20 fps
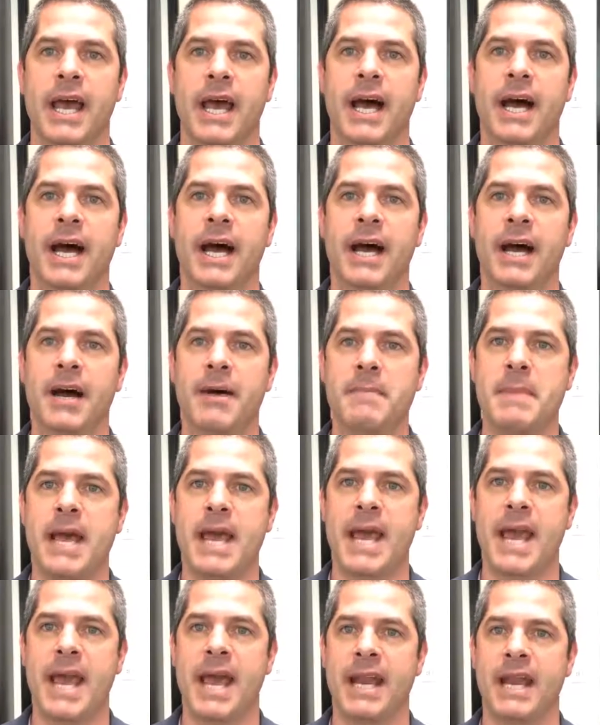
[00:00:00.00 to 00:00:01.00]

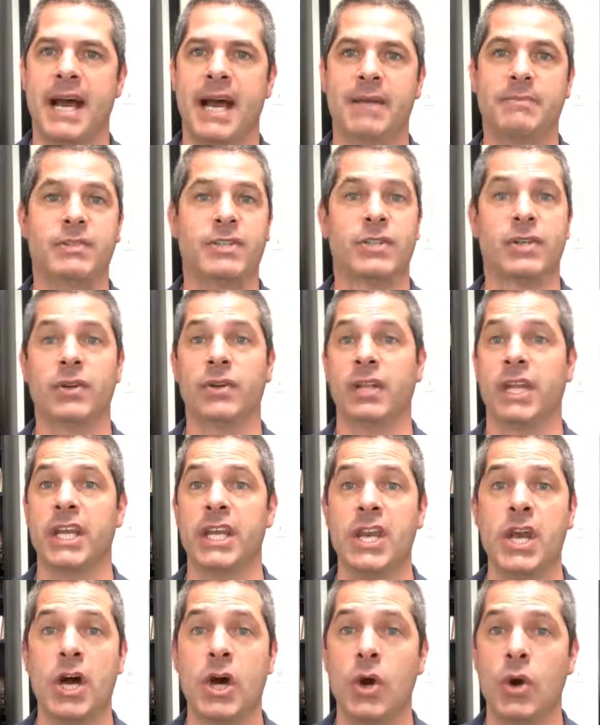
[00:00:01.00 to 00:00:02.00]
And I'm certainly
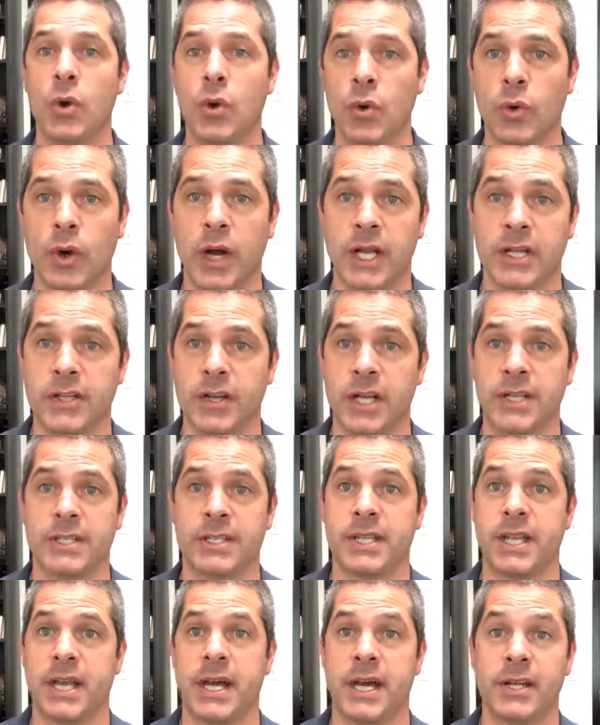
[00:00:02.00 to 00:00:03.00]
no a
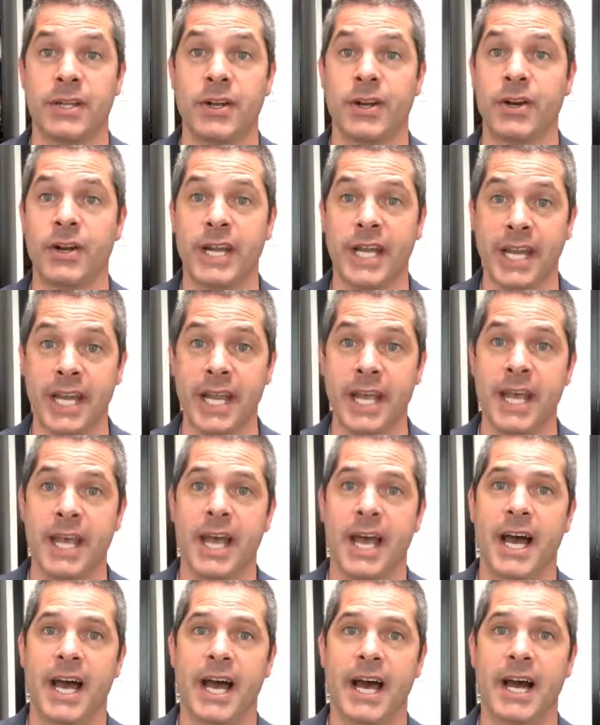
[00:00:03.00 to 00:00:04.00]
trust attorney.
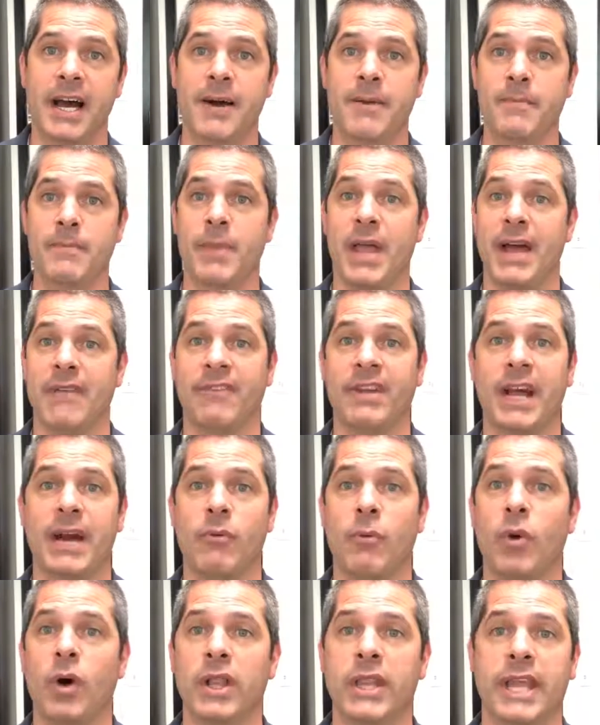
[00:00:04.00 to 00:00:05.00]
I've
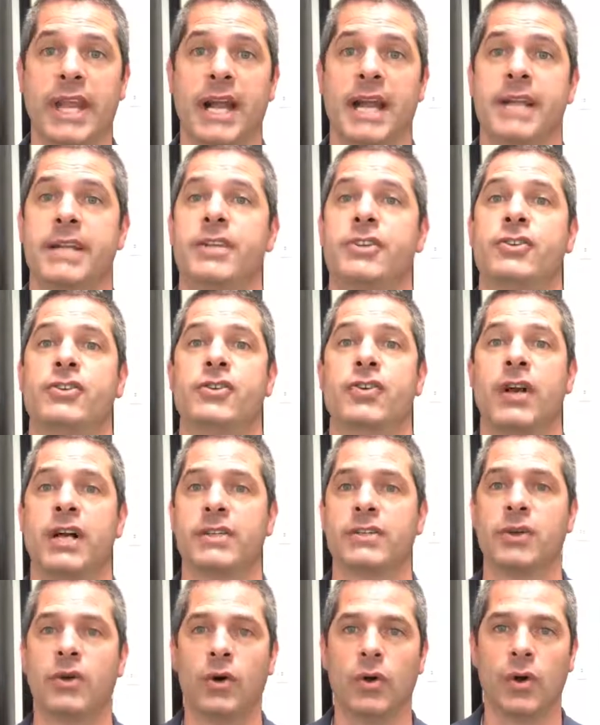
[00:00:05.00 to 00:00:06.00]
got one that I
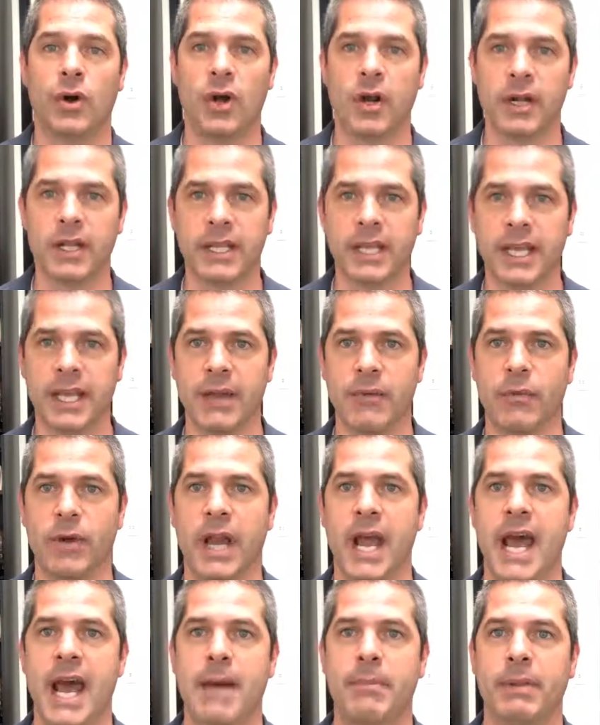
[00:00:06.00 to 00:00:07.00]
trust wholeheartedly and would
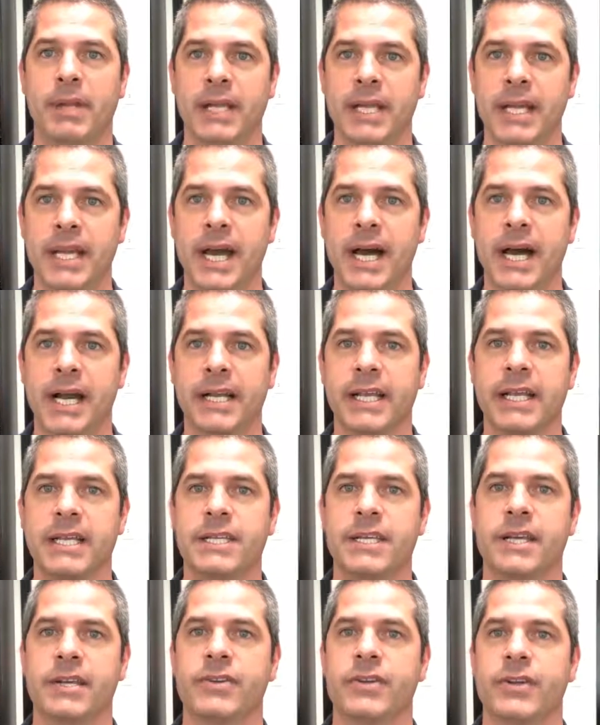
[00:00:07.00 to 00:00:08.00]
happily get
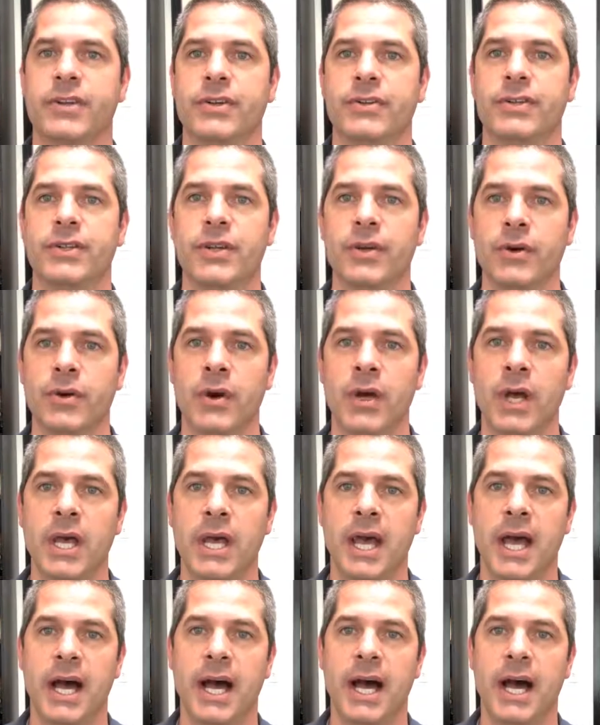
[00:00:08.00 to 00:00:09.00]
you introduced to.
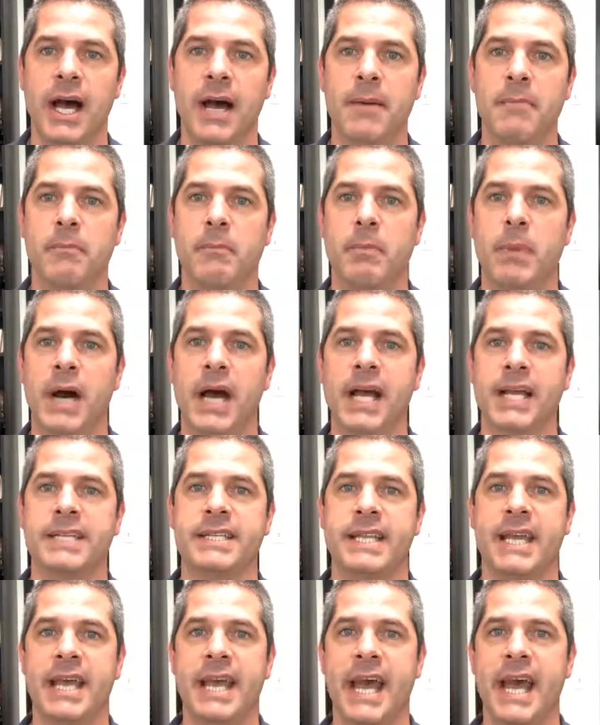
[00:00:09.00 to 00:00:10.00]

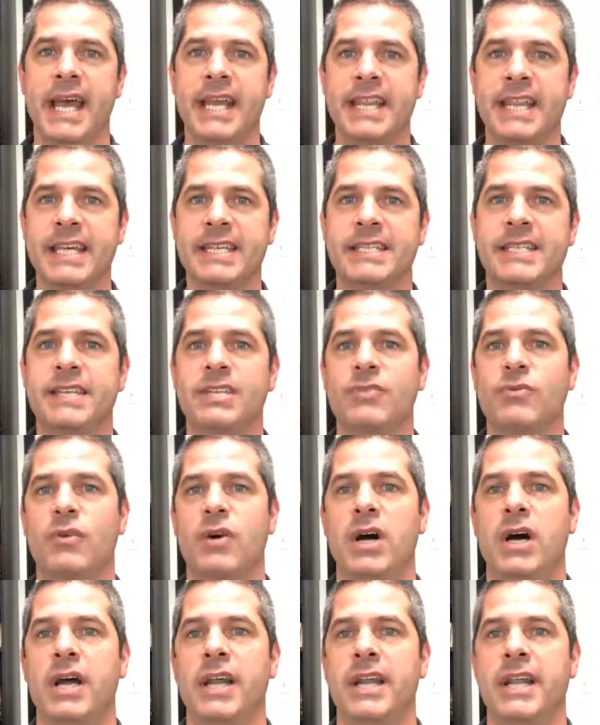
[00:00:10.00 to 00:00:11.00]
But this is
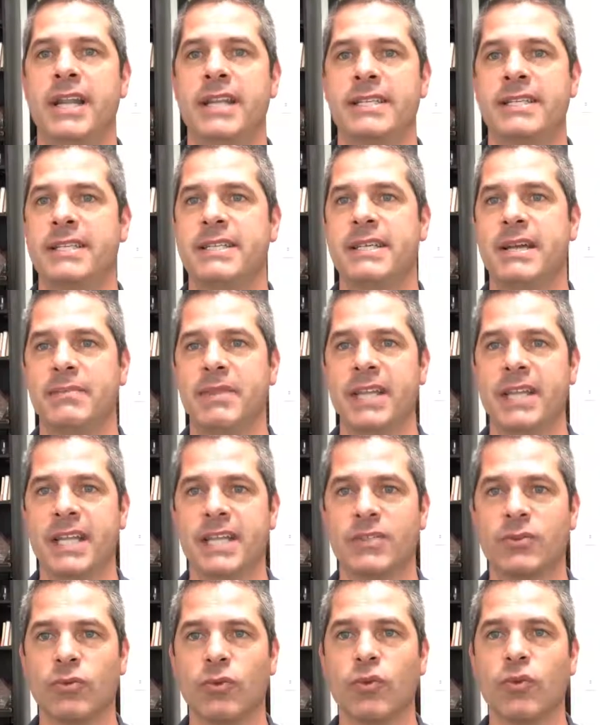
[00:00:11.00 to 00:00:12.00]
something
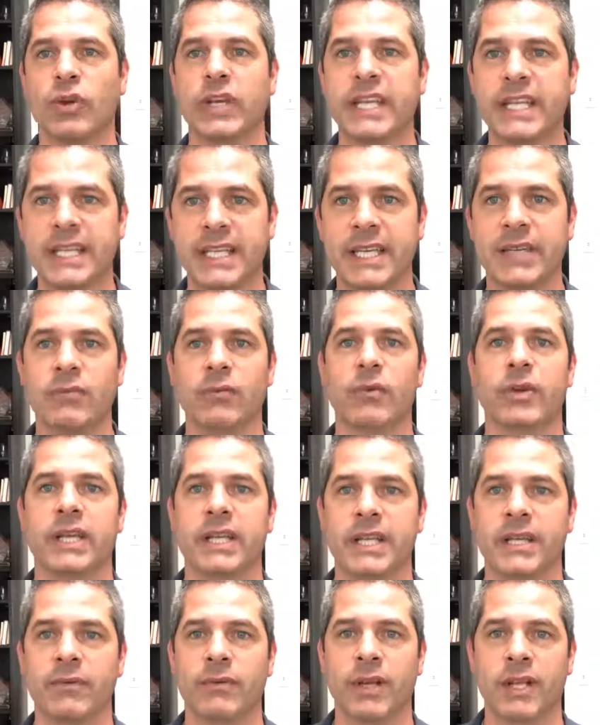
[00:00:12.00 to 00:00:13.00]
that's really,
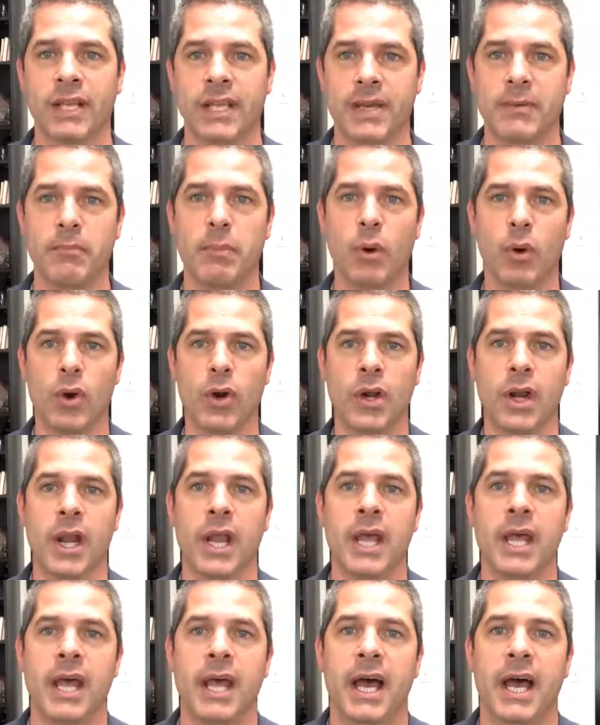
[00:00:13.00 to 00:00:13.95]
really, really important.